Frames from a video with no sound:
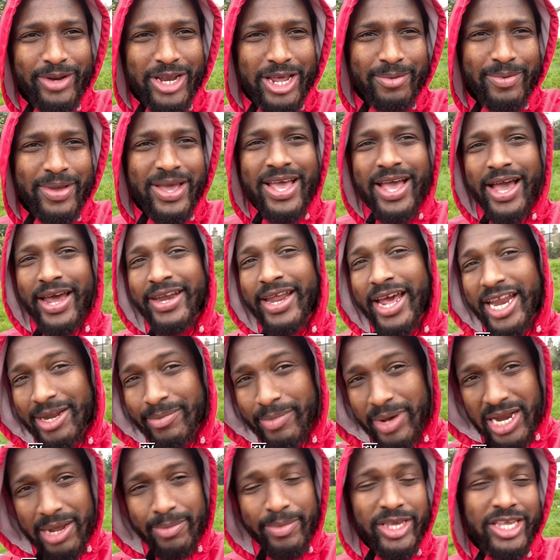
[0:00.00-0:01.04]
Them, and that the
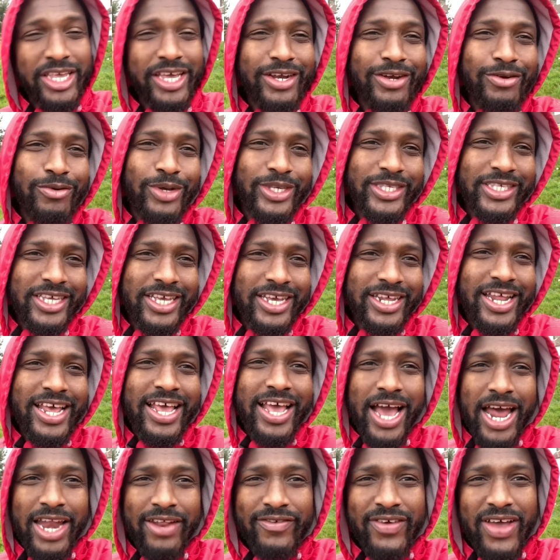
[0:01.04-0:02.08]
man make you know, see?
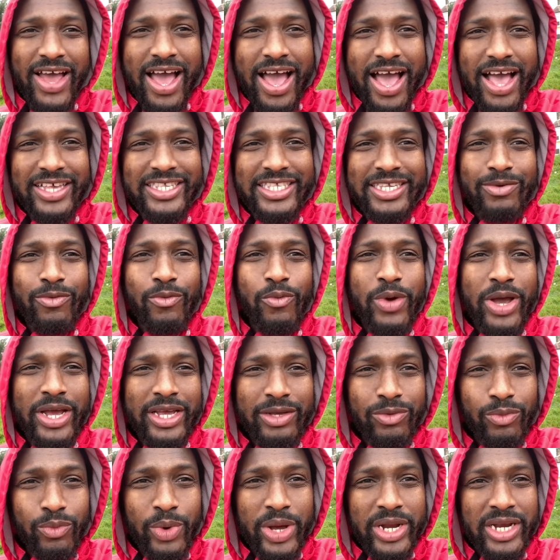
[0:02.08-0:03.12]
And if you ask him
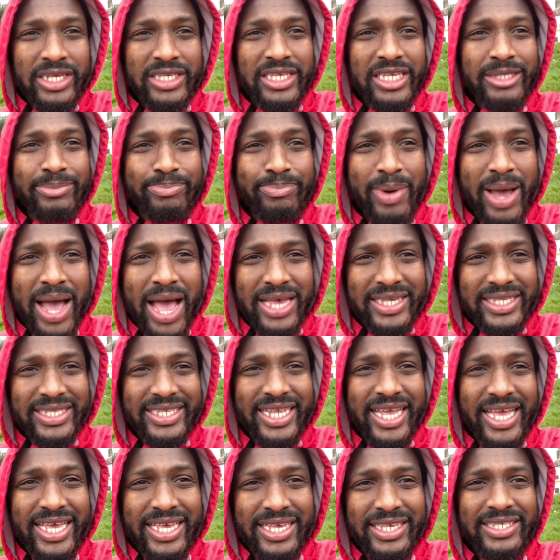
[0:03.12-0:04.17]
when is his past
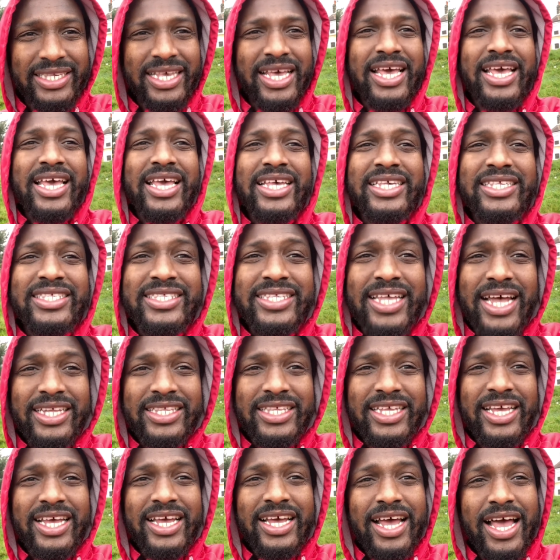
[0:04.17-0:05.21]
days, is that
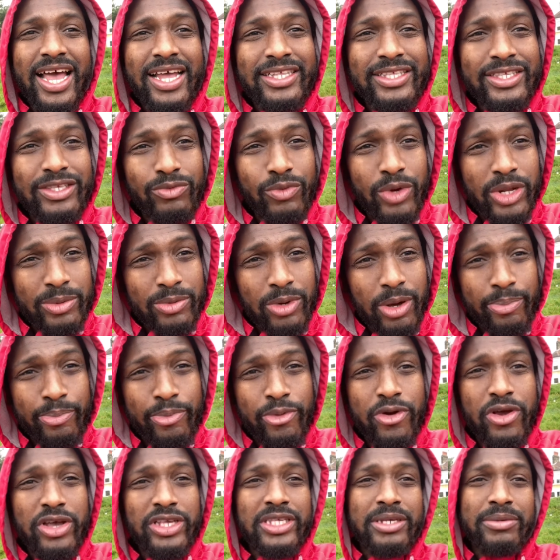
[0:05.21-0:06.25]
and when we go
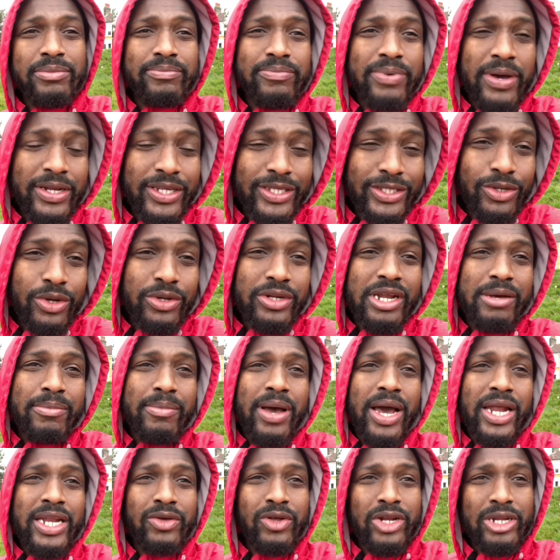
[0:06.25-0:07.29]
praise him on Sunday
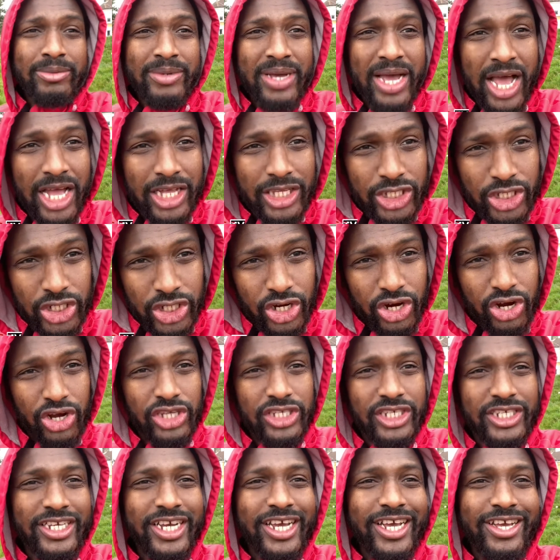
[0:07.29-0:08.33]
morning when him go to
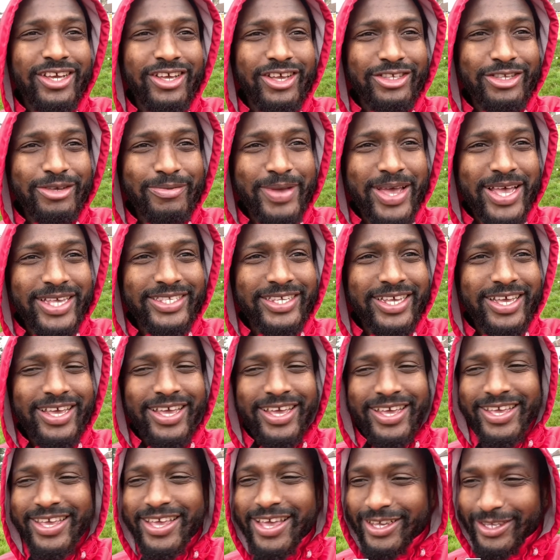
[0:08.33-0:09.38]
church. You see me I say?
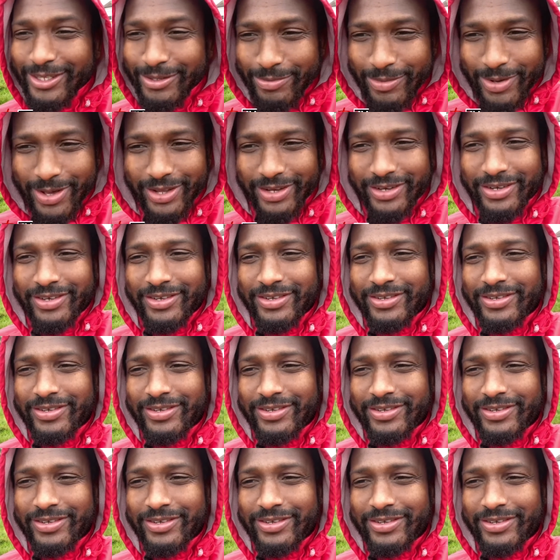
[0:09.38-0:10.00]
Yes, man.